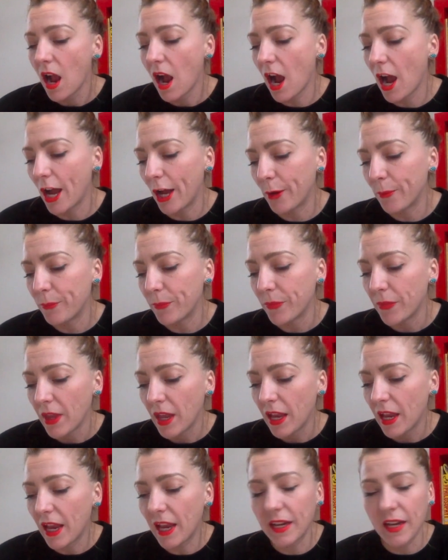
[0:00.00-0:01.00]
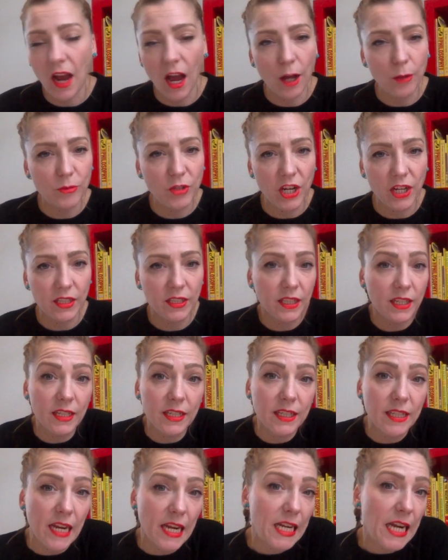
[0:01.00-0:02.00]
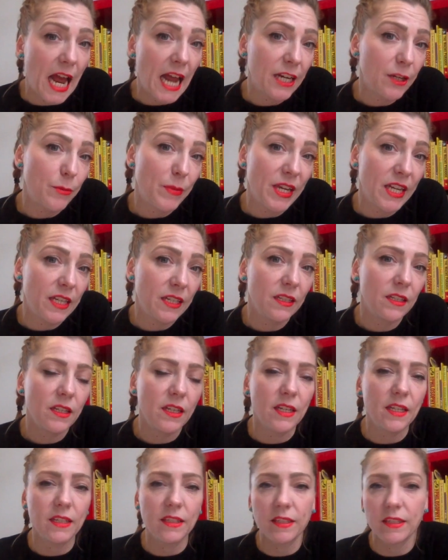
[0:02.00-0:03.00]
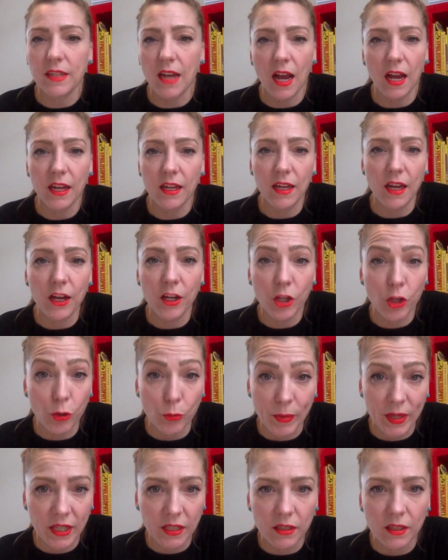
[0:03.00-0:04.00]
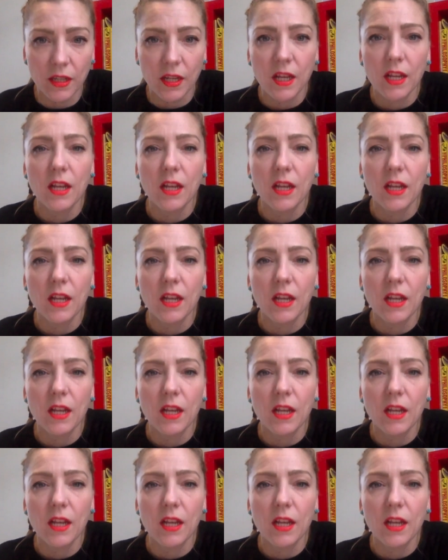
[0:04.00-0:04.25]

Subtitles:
An object is inanimate, is not a human,